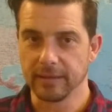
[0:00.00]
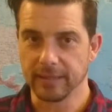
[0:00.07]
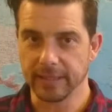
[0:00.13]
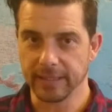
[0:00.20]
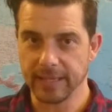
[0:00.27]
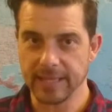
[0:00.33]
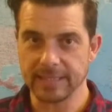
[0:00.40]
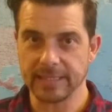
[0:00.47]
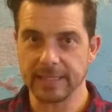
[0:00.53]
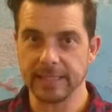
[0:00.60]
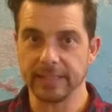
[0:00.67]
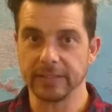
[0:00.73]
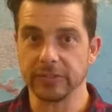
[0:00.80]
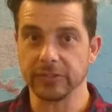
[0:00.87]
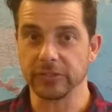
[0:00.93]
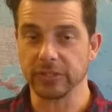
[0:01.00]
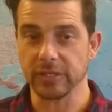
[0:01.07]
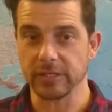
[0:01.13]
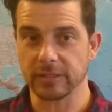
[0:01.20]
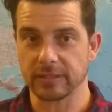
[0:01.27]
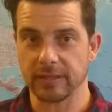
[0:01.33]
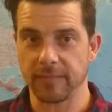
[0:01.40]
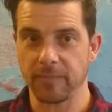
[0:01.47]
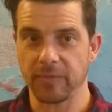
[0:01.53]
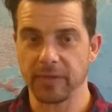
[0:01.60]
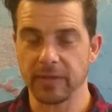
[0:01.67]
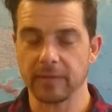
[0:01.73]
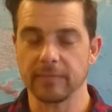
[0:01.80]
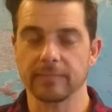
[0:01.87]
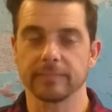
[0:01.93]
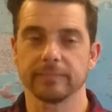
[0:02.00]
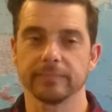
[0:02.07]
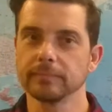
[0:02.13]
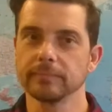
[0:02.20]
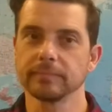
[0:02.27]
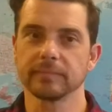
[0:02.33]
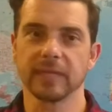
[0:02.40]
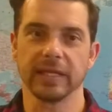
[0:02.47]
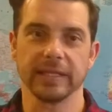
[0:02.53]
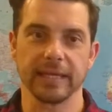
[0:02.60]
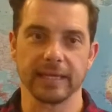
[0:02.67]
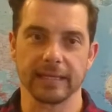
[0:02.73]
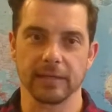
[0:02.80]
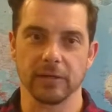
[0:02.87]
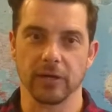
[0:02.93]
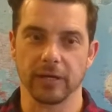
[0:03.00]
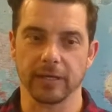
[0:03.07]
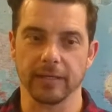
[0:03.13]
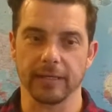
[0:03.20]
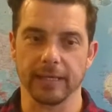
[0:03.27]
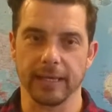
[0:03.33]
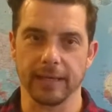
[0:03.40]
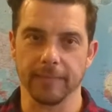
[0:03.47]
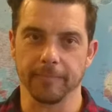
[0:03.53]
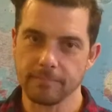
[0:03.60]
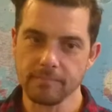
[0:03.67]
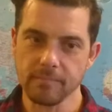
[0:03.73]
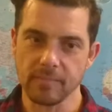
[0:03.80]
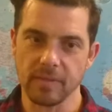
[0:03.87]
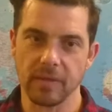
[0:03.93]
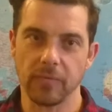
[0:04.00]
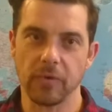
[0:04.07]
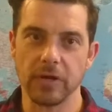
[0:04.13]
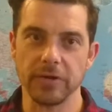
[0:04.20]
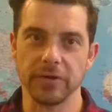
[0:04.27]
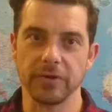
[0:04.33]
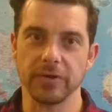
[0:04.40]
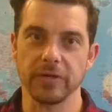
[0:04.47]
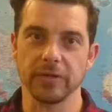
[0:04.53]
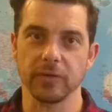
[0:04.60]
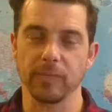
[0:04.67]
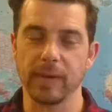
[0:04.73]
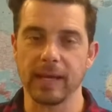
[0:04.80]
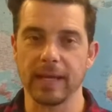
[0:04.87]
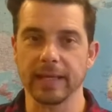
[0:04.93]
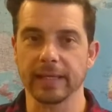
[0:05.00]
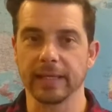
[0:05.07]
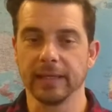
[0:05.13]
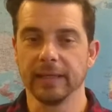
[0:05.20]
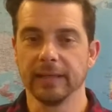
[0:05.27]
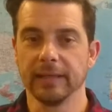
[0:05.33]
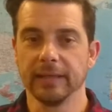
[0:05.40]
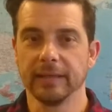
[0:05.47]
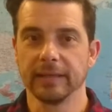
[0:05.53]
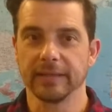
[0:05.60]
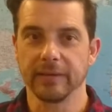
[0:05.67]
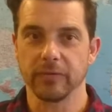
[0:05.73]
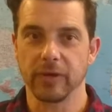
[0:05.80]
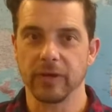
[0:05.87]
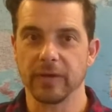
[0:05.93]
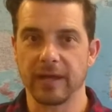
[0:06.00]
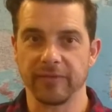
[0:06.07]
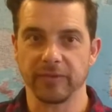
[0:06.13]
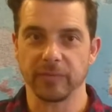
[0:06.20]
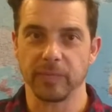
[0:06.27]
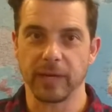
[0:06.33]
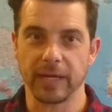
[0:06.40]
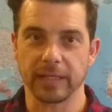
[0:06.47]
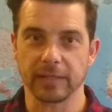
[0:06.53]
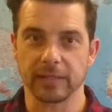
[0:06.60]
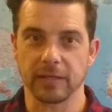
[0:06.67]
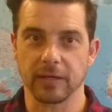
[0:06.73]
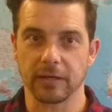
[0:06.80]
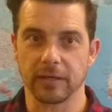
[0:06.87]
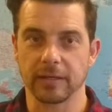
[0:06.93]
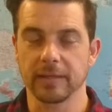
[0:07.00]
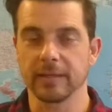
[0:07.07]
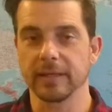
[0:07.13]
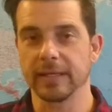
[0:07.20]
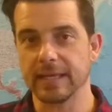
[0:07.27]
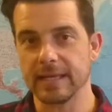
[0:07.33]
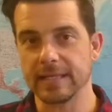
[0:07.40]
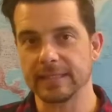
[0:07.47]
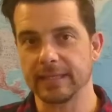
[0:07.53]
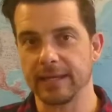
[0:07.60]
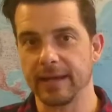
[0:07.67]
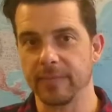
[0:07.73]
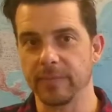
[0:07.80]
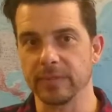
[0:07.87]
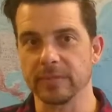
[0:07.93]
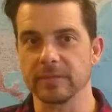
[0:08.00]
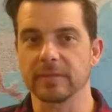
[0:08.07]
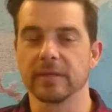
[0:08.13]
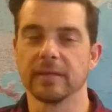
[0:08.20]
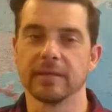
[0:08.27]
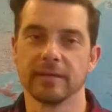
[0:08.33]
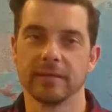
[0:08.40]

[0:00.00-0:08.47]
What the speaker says: in case they need to search something, and they can lock it again. It won't ruin your bag. They won't have to break the lock in case that happens.